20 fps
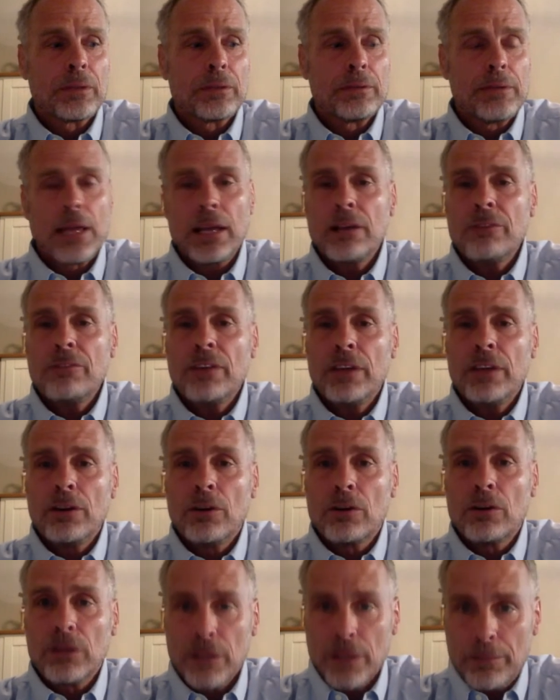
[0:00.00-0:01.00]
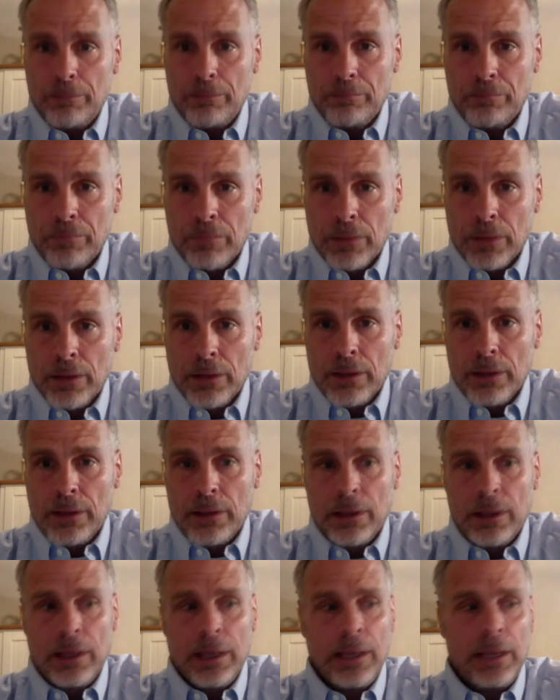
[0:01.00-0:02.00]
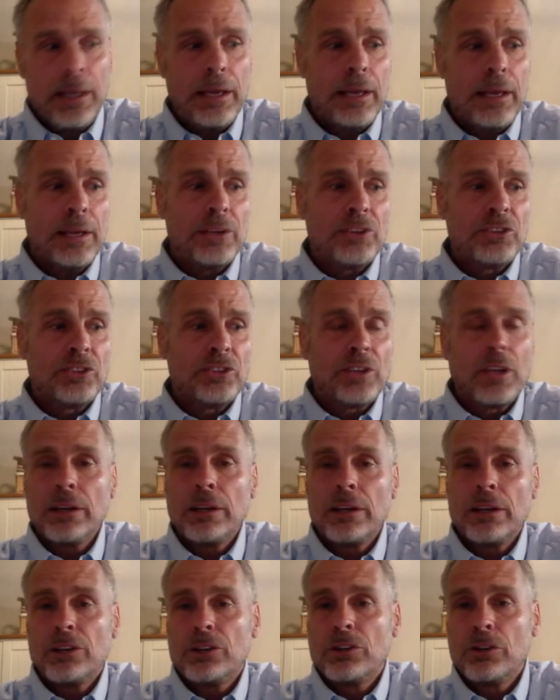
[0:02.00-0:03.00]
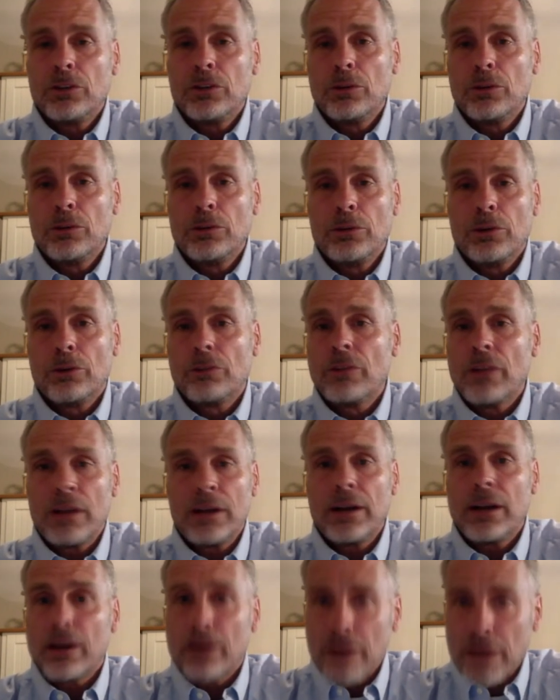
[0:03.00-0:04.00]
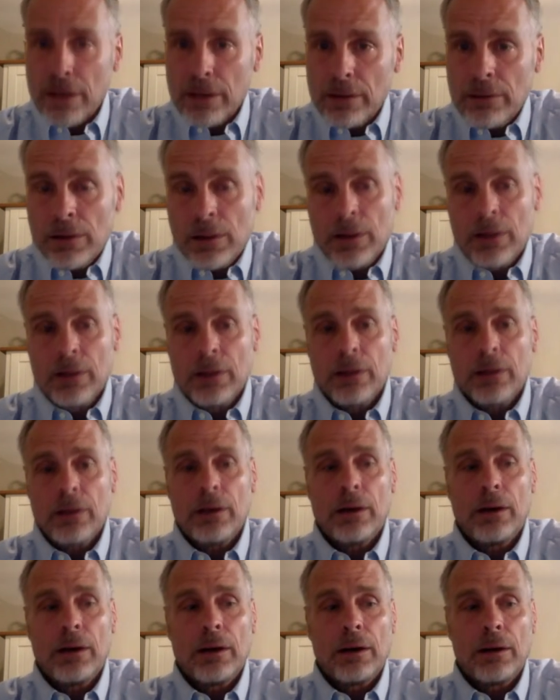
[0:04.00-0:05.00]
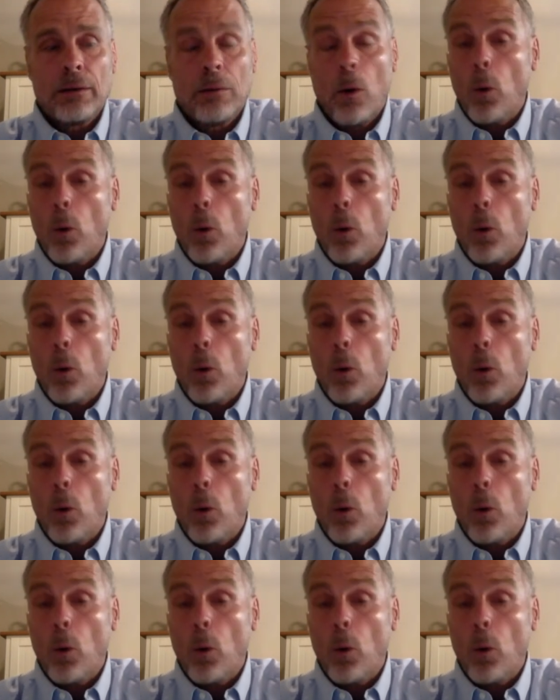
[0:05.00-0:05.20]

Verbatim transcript: take a video clip and send it to your veterinarian um,